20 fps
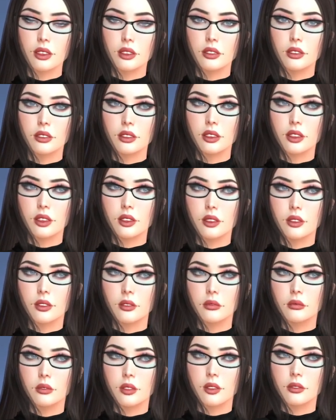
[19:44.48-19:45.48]
This
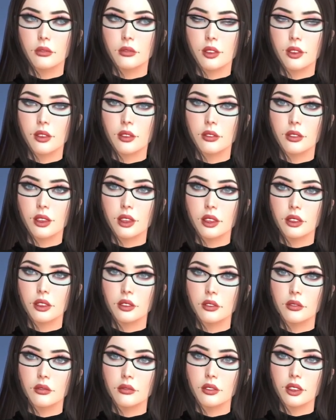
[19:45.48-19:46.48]
doesn't erase all
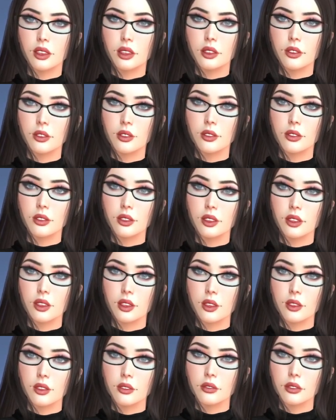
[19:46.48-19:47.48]
conditions of
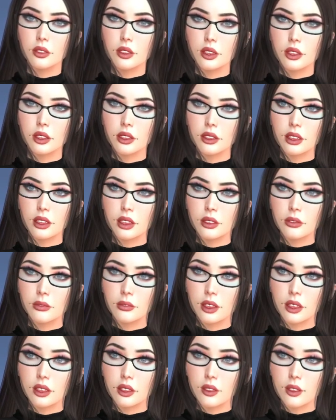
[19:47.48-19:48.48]
not being at all
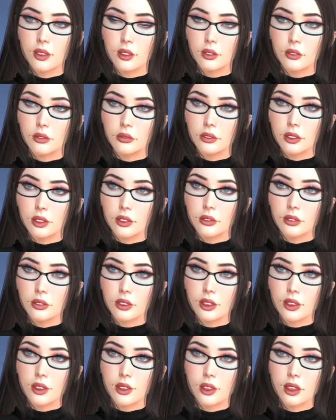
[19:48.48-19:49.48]
judged,
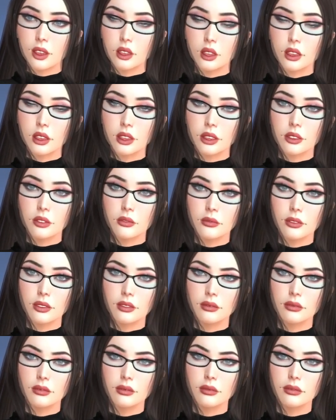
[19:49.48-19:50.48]
however.
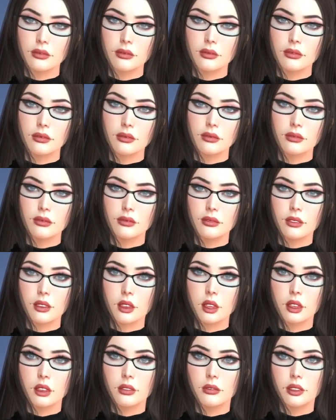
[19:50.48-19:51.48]
Okay, and I'll tell
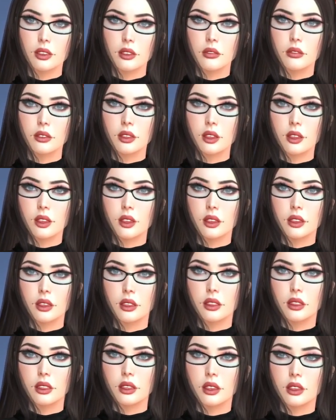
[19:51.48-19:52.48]
you why.
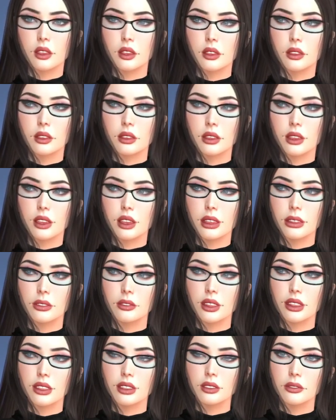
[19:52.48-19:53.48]
We are
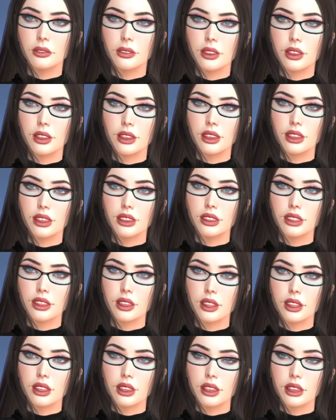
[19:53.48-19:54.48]
all
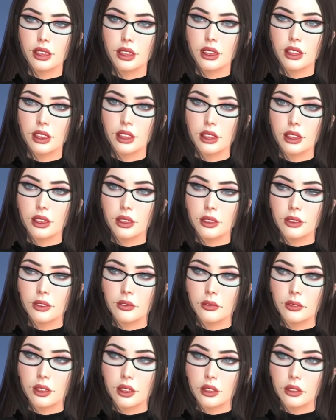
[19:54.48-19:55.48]
humans. We all
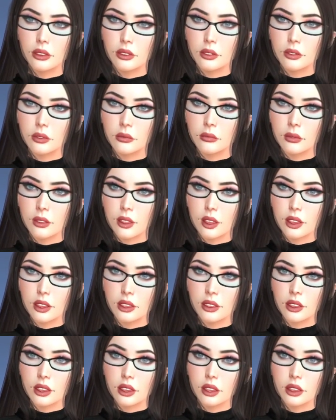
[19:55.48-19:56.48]
judge.
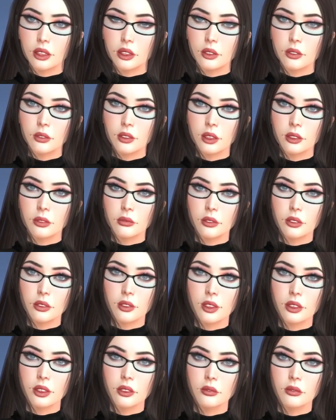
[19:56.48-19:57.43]
We do it.